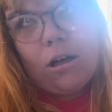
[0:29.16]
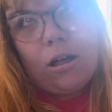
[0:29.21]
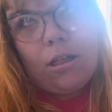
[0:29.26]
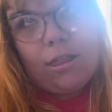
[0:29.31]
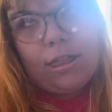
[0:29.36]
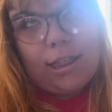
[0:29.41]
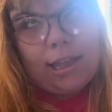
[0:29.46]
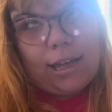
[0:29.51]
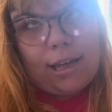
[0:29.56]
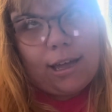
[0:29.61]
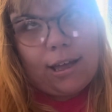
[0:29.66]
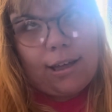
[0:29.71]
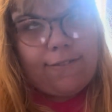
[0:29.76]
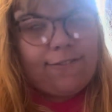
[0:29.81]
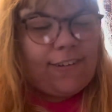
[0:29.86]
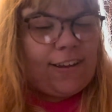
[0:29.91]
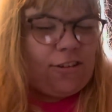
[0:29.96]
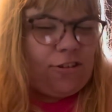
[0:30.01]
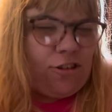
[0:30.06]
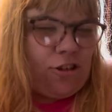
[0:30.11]
The
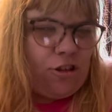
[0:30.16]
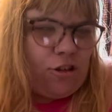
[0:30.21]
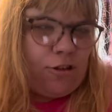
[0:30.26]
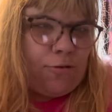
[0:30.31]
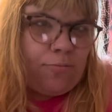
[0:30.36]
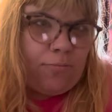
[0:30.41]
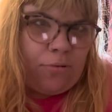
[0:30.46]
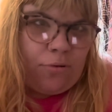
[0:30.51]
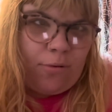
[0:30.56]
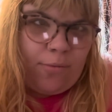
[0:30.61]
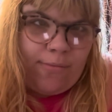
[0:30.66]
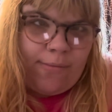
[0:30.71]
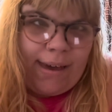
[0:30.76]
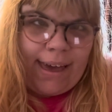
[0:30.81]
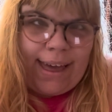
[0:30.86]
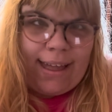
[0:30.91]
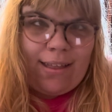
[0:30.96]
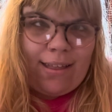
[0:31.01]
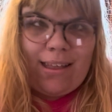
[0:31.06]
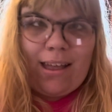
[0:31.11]
Adventures of Brooke
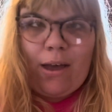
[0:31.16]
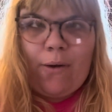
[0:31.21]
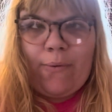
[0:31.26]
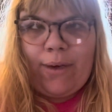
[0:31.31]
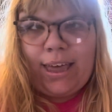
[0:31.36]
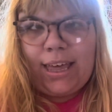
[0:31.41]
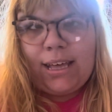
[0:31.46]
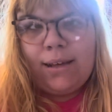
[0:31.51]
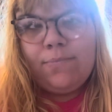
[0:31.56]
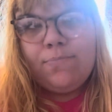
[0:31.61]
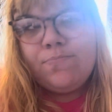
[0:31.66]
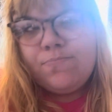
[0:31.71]
May and Zoe,